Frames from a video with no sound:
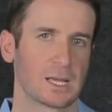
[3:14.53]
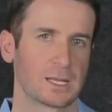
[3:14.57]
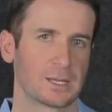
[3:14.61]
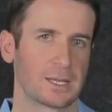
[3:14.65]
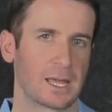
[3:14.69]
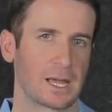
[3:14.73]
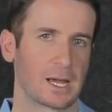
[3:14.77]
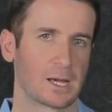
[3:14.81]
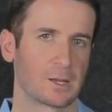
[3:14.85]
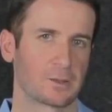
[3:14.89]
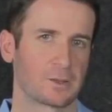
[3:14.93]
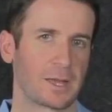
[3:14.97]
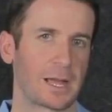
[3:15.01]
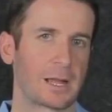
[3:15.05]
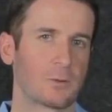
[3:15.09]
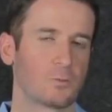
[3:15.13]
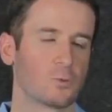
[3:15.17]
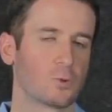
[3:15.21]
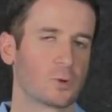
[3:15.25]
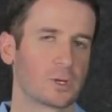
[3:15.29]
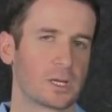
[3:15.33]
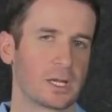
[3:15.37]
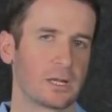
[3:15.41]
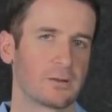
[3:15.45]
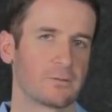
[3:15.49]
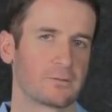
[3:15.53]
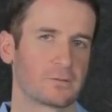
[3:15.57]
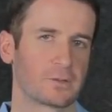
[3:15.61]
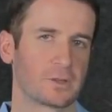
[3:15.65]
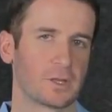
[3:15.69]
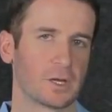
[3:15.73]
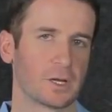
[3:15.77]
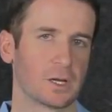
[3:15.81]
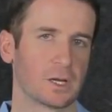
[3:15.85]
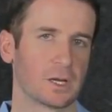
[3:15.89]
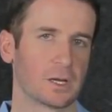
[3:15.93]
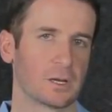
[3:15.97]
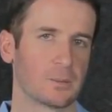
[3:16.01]
Now, they will give
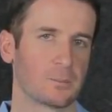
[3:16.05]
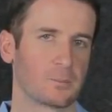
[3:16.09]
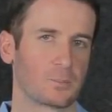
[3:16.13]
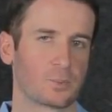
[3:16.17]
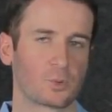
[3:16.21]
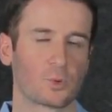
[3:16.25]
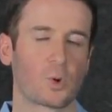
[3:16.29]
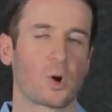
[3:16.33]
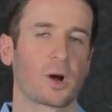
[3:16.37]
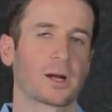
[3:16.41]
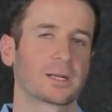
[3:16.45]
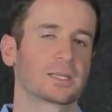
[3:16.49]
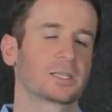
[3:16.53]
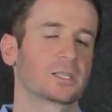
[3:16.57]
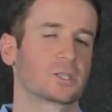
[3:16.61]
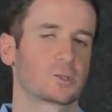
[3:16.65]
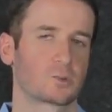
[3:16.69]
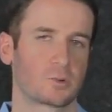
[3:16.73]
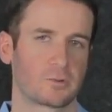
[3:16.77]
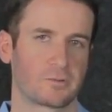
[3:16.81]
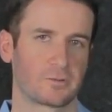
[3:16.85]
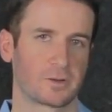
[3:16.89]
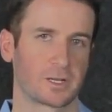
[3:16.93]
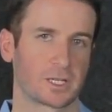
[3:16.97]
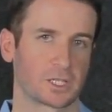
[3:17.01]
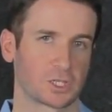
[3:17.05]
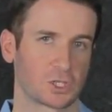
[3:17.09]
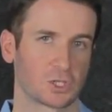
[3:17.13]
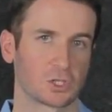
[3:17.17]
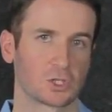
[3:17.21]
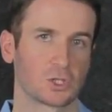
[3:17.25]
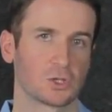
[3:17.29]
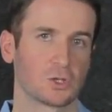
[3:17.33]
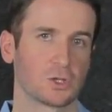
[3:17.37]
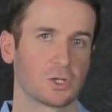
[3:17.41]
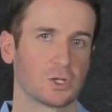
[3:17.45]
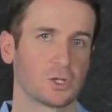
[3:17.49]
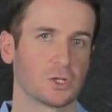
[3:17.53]
the brightest reflection
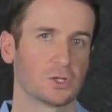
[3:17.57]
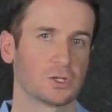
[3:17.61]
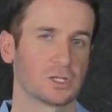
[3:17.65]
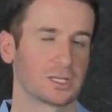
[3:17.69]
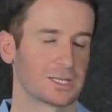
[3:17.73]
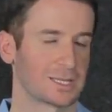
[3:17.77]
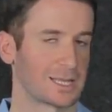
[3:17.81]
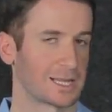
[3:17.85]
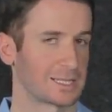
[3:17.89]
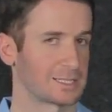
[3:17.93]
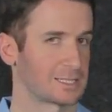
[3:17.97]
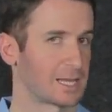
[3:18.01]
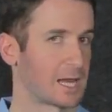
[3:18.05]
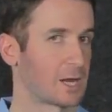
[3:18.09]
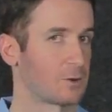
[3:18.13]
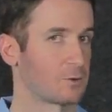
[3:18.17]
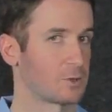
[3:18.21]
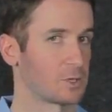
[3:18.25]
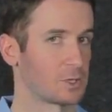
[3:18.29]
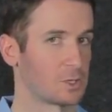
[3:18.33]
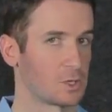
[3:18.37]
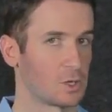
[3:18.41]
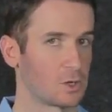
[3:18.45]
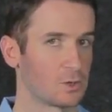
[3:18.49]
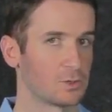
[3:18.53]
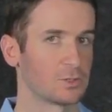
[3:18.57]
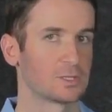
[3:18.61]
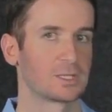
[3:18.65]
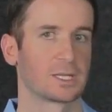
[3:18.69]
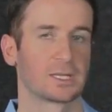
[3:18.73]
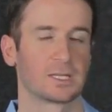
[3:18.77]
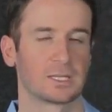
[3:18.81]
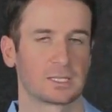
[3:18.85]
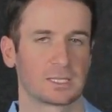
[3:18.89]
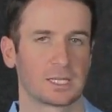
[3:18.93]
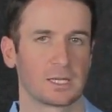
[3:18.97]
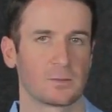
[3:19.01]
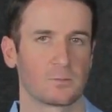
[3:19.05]
to the unit. That's how it knows that
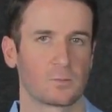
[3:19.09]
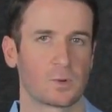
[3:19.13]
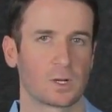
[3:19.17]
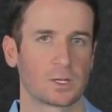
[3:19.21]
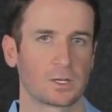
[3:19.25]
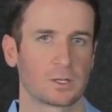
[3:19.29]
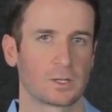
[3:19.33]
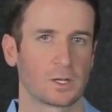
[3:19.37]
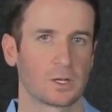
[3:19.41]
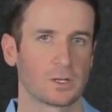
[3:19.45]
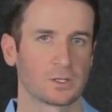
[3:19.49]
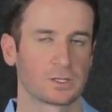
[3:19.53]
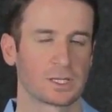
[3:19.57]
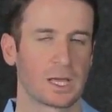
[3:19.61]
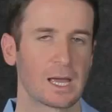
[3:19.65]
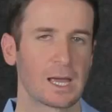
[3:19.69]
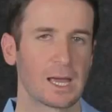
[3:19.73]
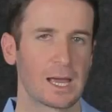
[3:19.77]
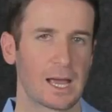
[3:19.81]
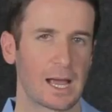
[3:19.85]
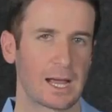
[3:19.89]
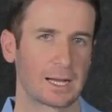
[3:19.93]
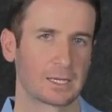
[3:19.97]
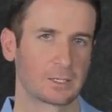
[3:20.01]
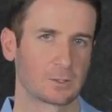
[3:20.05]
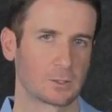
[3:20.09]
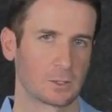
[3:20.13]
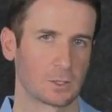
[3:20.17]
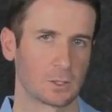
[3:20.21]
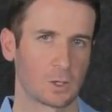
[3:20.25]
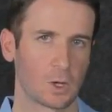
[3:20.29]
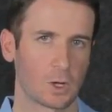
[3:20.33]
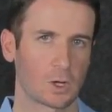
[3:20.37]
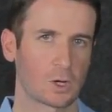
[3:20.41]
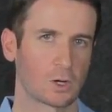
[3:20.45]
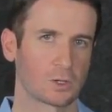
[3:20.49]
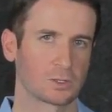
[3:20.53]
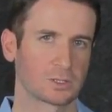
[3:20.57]
it's hit one of those, and it'll
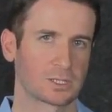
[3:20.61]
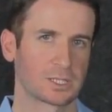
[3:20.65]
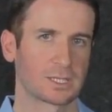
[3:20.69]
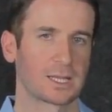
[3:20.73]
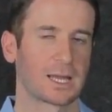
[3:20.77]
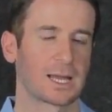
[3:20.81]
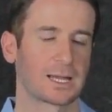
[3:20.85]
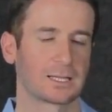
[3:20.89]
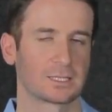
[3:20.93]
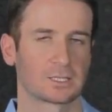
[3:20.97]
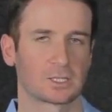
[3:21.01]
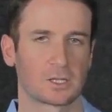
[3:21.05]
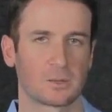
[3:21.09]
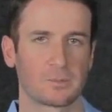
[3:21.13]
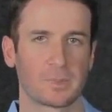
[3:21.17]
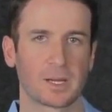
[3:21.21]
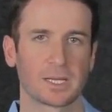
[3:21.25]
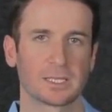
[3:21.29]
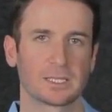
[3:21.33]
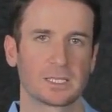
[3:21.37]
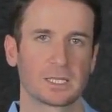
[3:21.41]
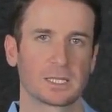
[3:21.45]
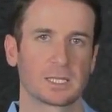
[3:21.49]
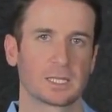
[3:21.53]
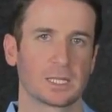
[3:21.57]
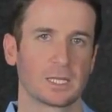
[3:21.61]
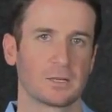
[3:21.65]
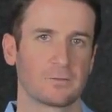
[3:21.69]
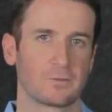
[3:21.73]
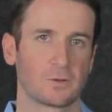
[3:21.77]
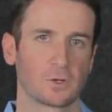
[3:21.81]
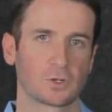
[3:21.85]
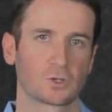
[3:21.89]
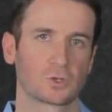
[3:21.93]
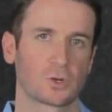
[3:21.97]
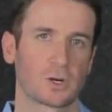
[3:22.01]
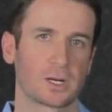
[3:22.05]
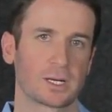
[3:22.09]
lock onto that. So basically, if
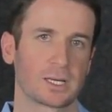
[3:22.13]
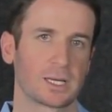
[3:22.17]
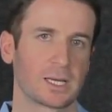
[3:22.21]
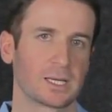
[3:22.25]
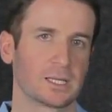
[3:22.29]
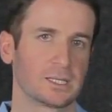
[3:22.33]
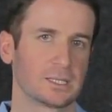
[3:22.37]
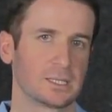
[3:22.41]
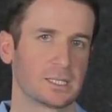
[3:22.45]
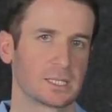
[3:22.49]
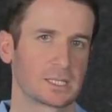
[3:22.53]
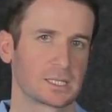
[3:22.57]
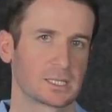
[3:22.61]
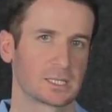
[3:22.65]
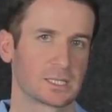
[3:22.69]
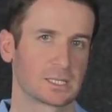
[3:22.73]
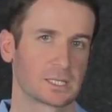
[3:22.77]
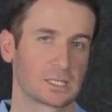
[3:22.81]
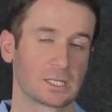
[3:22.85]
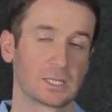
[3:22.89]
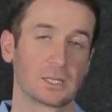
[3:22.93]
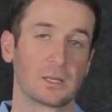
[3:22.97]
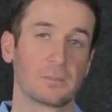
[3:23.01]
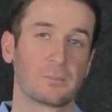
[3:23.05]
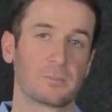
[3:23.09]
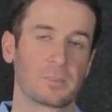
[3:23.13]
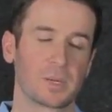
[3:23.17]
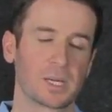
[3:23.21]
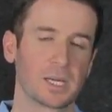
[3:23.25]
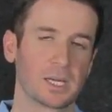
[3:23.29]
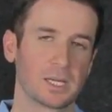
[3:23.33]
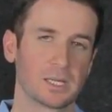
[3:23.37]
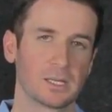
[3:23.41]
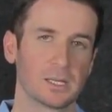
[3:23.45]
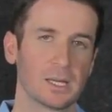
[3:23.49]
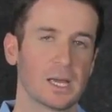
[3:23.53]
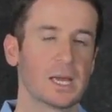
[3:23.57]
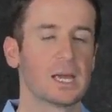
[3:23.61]
you're trying to get a distance to the
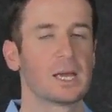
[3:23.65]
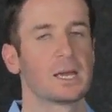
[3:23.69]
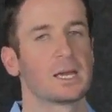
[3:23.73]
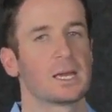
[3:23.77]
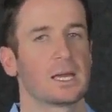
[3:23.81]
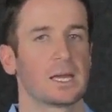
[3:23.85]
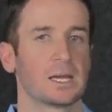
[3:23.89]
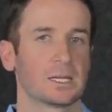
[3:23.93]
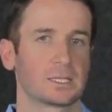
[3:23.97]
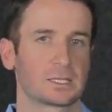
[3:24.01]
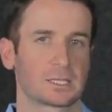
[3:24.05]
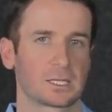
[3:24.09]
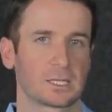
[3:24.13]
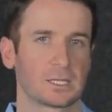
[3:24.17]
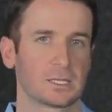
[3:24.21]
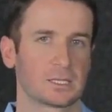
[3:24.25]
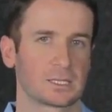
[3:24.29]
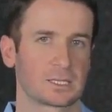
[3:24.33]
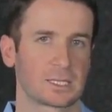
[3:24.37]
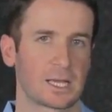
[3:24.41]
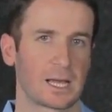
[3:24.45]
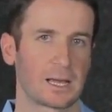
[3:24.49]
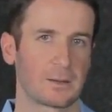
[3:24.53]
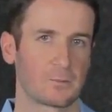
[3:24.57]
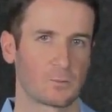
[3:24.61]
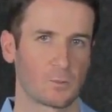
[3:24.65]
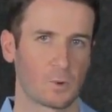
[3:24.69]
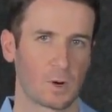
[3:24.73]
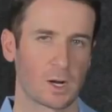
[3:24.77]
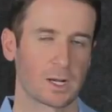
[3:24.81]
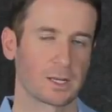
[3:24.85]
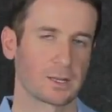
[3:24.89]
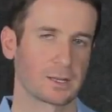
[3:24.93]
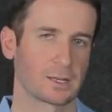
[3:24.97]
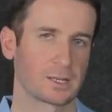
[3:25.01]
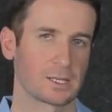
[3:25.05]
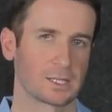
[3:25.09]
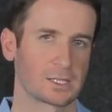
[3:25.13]
pin, it's going to say,
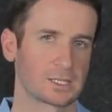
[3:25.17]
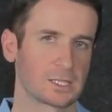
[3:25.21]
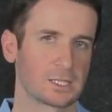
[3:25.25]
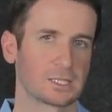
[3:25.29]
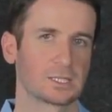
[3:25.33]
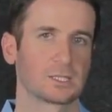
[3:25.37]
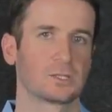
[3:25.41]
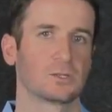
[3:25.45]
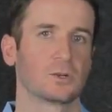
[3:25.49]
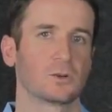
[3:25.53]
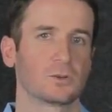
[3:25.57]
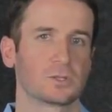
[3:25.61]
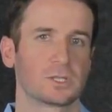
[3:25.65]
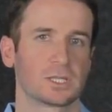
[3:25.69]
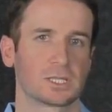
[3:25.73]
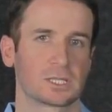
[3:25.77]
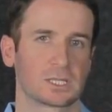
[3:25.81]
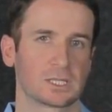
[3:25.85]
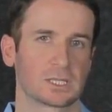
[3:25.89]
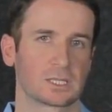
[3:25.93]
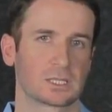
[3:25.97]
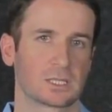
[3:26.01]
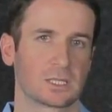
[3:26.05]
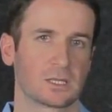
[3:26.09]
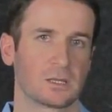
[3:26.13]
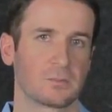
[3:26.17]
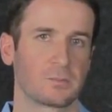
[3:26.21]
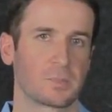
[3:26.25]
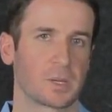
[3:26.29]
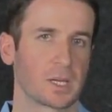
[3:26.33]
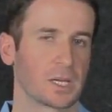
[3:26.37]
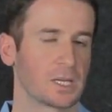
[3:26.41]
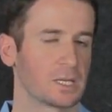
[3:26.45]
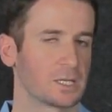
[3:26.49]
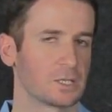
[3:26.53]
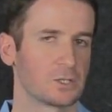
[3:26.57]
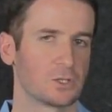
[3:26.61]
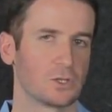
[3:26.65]
right, this is your distance to the
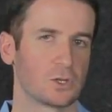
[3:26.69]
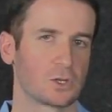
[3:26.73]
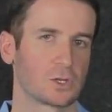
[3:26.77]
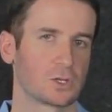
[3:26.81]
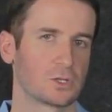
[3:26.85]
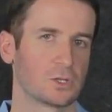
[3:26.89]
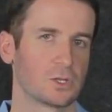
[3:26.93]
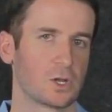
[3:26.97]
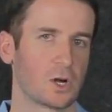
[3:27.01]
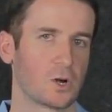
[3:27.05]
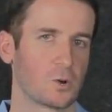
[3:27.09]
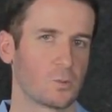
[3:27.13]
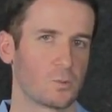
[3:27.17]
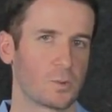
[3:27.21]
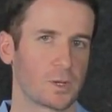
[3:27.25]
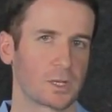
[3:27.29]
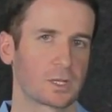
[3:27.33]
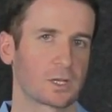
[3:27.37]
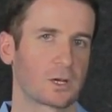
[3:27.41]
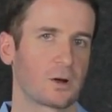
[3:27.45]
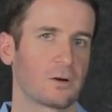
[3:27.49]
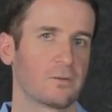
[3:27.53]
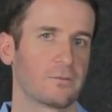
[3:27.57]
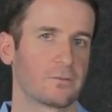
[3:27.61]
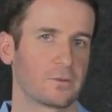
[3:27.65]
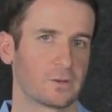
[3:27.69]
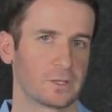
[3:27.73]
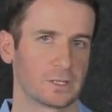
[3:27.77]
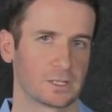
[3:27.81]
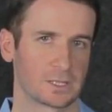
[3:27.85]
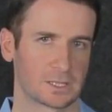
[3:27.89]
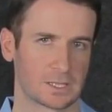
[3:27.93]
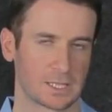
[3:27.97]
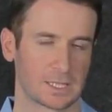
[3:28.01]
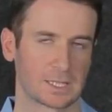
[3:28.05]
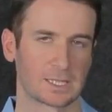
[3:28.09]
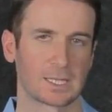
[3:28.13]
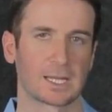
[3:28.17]
pin, and you can know with
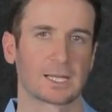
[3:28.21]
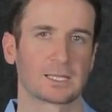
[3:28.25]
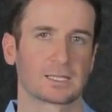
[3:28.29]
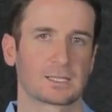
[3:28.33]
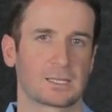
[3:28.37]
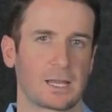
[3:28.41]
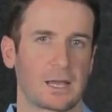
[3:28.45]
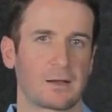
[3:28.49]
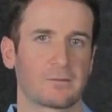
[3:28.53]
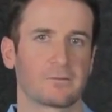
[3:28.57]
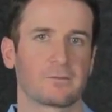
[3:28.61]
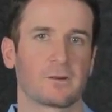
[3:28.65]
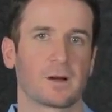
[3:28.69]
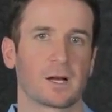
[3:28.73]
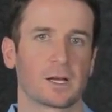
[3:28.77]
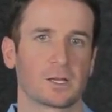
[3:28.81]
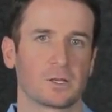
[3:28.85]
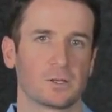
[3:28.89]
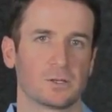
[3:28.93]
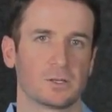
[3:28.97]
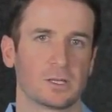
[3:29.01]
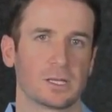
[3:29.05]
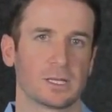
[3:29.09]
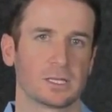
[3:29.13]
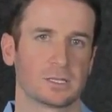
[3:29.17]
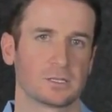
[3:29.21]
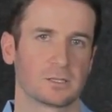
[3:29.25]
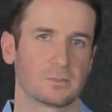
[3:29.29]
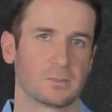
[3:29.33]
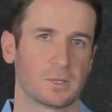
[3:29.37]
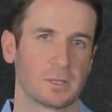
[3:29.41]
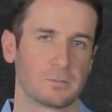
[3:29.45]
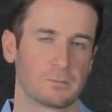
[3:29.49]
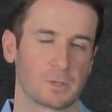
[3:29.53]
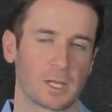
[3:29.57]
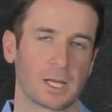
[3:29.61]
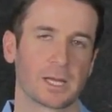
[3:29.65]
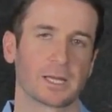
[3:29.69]
confidence that that's how far you need to
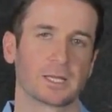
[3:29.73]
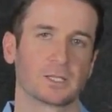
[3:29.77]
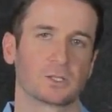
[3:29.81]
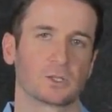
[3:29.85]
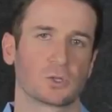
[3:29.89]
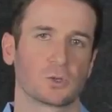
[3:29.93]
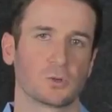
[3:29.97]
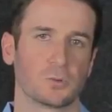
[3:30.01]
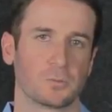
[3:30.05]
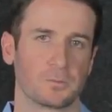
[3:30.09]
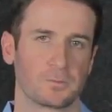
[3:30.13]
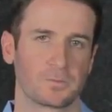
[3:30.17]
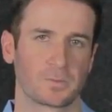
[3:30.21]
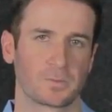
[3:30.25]
be playing to.